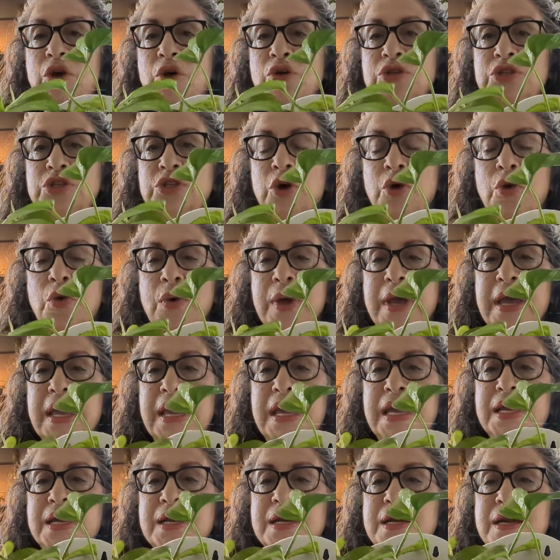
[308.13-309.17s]
also
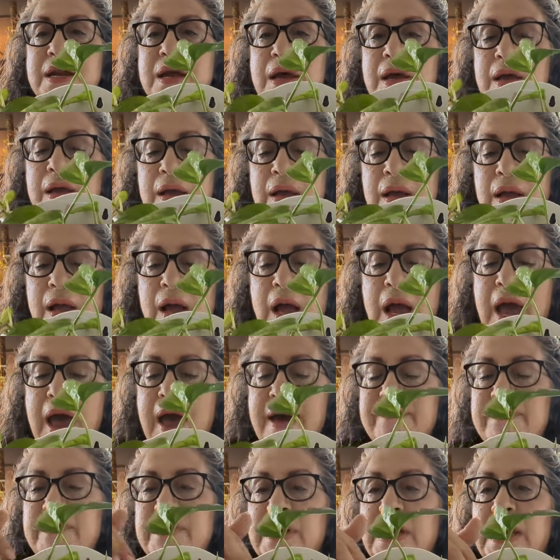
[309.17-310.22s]
in, I
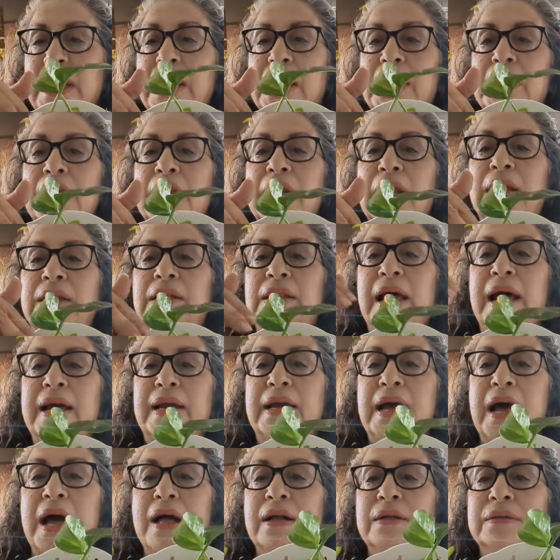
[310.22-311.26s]
have it in
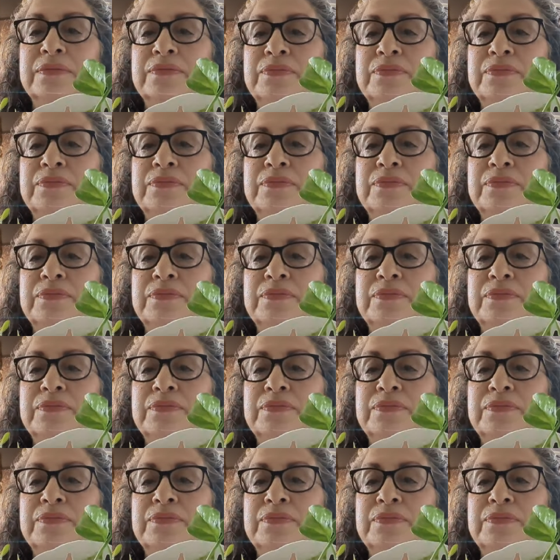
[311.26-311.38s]
leca.